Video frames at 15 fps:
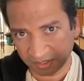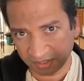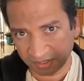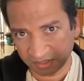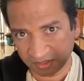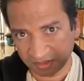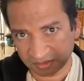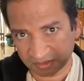
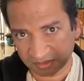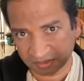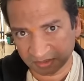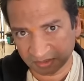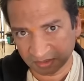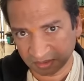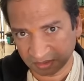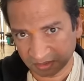is
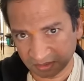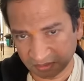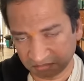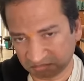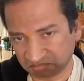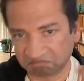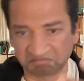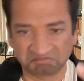
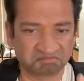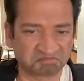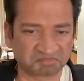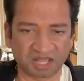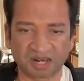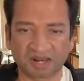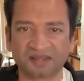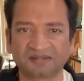
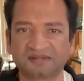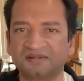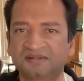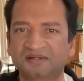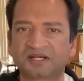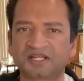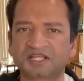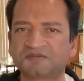LIC
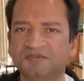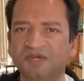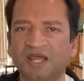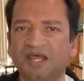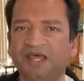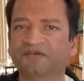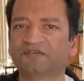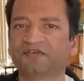and
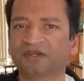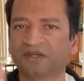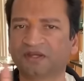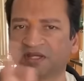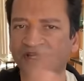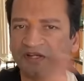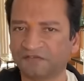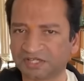SBI have
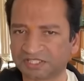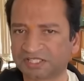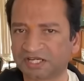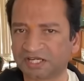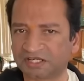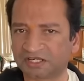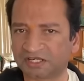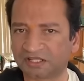
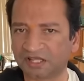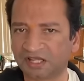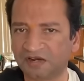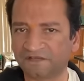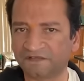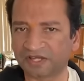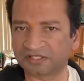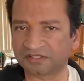investigated the
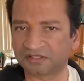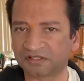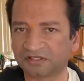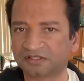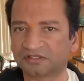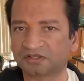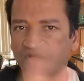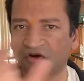
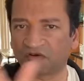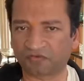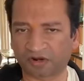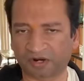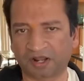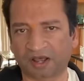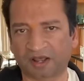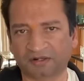investors of
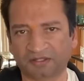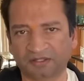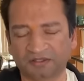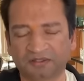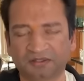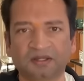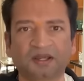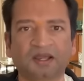Adani,
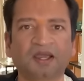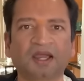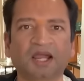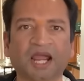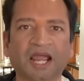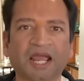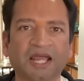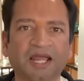
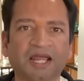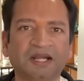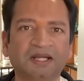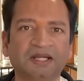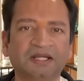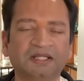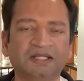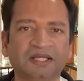
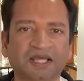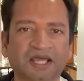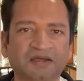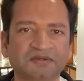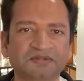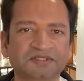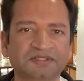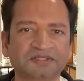and they
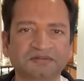have